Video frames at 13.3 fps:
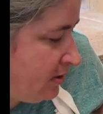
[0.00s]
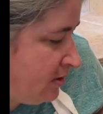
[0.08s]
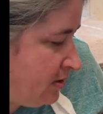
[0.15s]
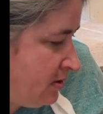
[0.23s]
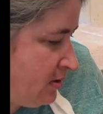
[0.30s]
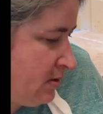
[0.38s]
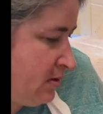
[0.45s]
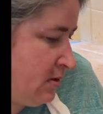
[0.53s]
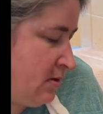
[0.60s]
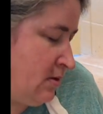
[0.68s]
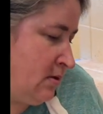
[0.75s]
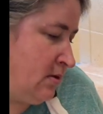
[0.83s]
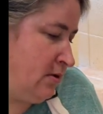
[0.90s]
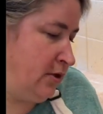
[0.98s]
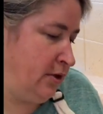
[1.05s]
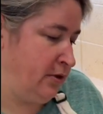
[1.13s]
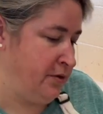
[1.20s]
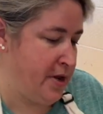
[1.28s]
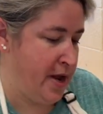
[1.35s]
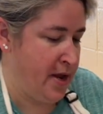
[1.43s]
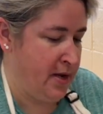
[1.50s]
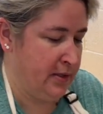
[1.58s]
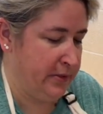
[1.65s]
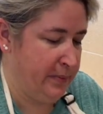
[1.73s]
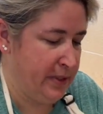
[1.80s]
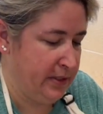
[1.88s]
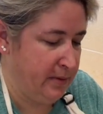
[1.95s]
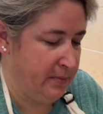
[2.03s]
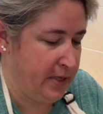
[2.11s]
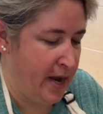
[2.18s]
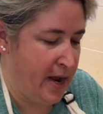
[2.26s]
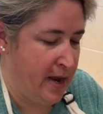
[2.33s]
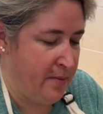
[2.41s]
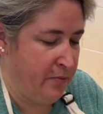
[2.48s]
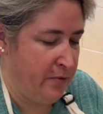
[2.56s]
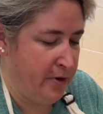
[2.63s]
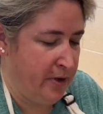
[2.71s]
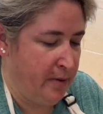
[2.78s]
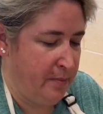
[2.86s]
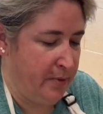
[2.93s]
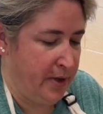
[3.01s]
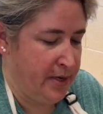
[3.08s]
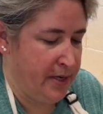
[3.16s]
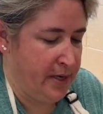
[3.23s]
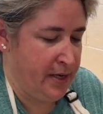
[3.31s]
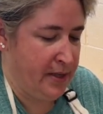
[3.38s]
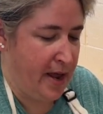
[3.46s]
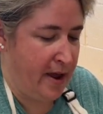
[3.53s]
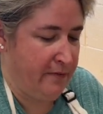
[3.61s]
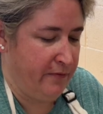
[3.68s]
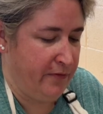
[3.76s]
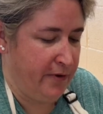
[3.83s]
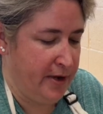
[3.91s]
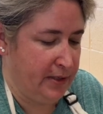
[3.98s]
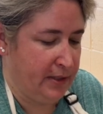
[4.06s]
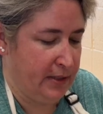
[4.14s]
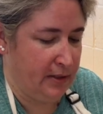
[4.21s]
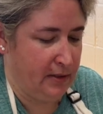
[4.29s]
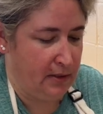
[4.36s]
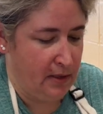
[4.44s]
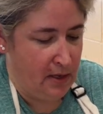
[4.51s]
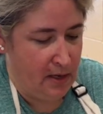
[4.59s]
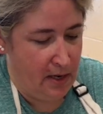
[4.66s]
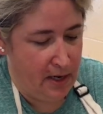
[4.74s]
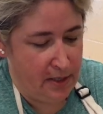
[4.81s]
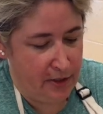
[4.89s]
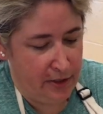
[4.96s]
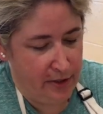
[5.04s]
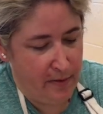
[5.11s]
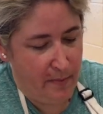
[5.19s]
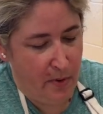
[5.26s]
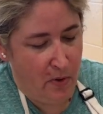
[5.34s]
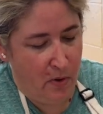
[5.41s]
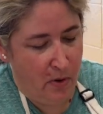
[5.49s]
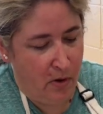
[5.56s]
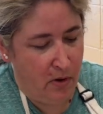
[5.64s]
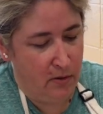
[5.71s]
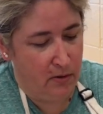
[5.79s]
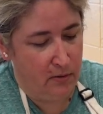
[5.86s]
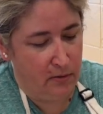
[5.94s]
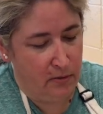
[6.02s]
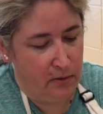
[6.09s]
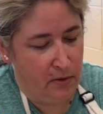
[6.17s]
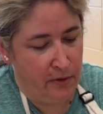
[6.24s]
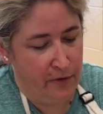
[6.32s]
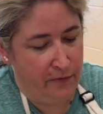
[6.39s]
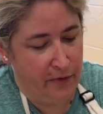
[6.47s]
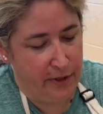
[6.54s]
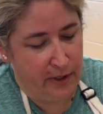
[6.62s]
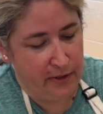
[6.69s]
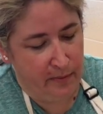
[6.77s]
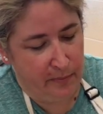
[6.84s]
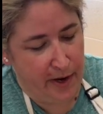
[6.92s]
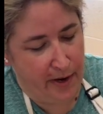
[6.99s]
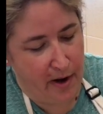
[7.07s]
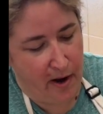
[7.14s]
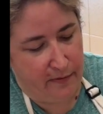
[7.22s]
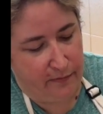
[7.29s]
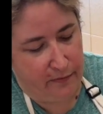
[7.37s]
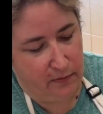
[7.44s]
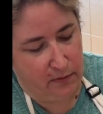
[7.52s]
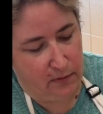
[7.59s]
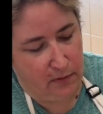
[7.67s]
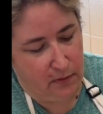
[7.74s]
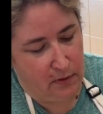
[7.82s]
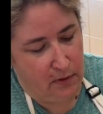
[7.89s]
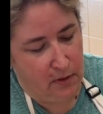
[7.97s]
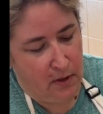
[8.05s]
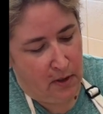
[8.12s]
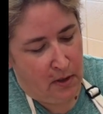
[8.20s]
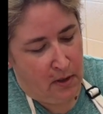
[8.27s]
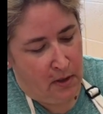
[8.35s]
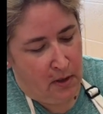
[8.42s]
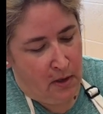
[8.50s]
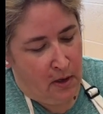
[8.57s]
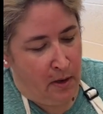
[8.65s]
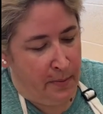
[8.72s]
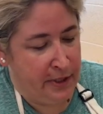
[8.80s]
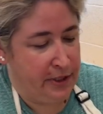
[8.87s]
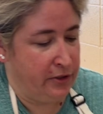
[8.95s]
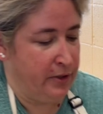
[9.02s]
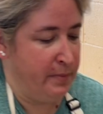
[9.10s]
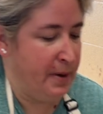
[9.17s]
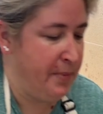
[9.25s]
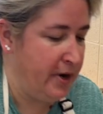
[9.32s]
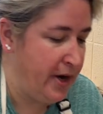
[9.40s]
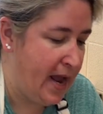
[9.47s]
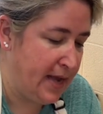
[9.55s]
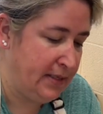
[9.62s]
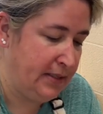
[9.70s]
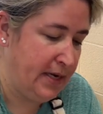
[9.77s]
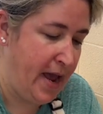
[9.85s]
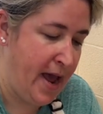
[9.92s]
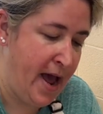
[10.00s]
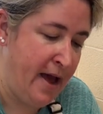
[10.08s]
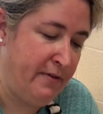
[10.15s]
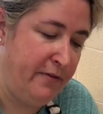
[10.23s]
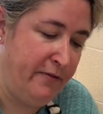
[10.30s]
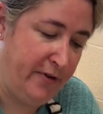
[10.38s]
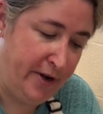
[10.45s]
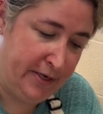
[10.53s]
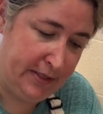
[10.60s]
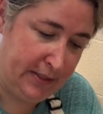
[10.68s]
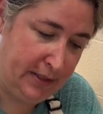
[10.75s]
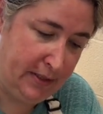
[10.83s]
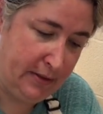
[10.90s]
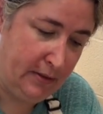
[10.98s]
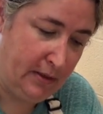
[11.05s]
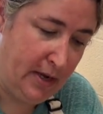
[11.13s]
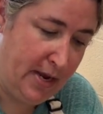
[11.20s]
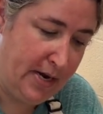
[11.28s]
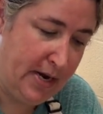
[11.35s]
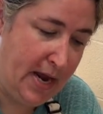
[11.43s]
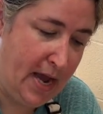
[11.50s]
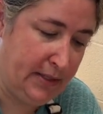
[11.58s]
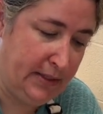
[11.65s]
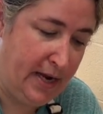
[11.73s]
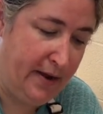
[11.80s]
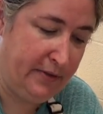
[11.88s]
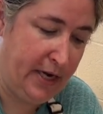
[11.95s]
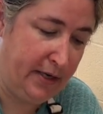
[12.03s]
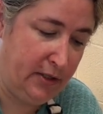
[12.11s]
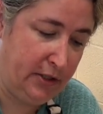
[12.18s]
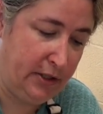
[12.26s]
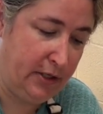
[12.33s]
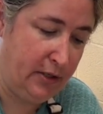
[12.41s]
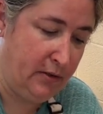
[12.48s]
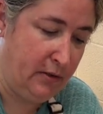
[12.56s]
to then spend some time really blending that foot into your bowl so your foot doesn't break off. But just remember, it has to have a foot and it has to have texture.